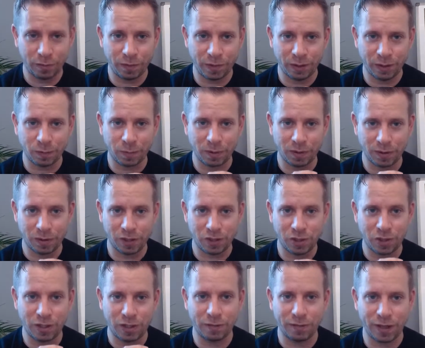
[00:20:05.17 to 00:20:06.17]
in this
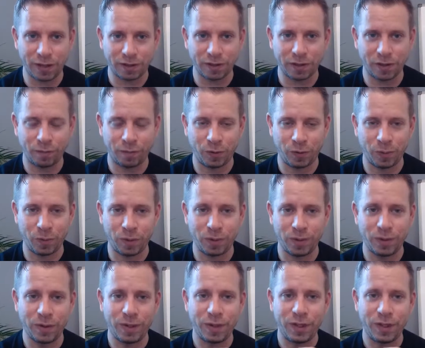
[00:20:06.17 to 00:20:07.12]
position if that's comfortable.